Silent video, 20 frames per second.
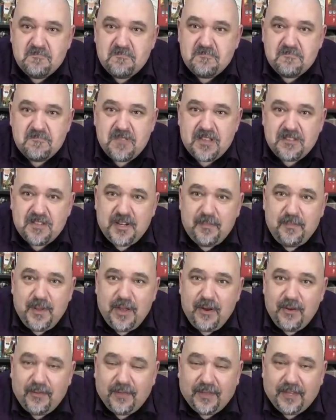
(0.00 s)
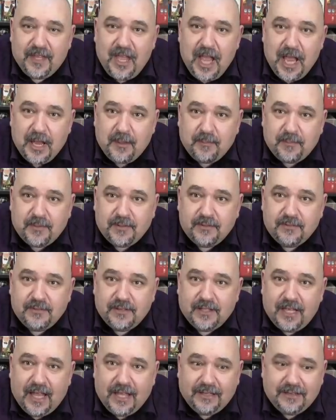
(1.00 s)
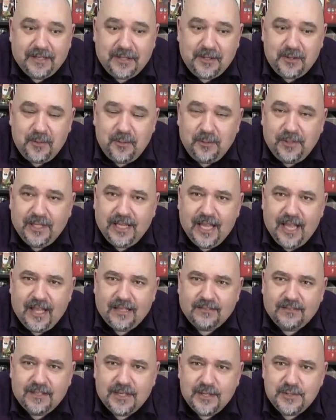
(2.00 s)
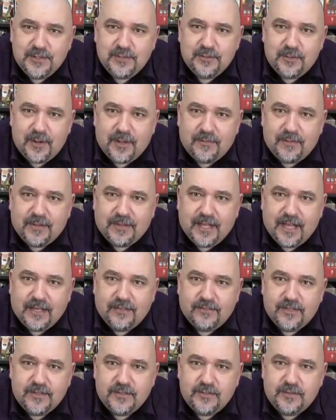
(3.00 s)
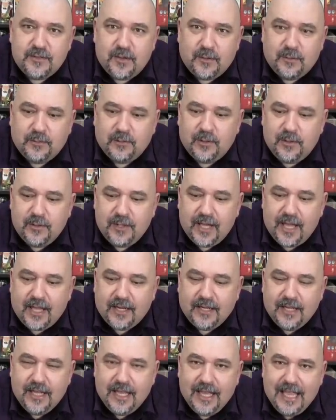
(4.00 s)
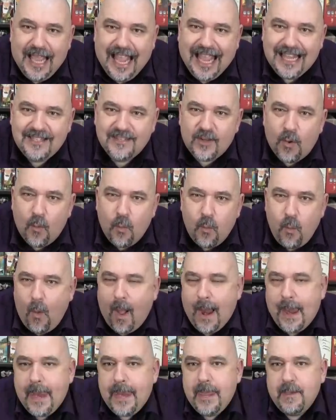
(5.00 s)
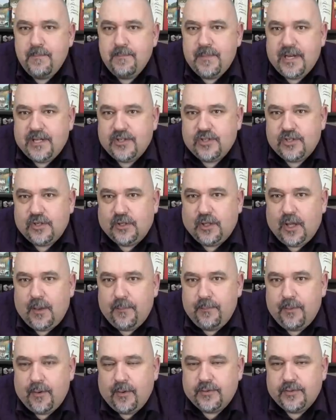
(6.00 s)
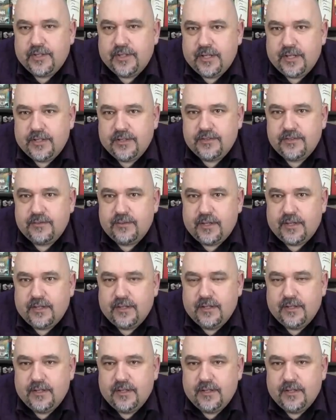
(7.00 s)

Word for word: Doesn't appear in the game. Like, they're calling out history that they just don't look at. It's a one dimensional approach to history.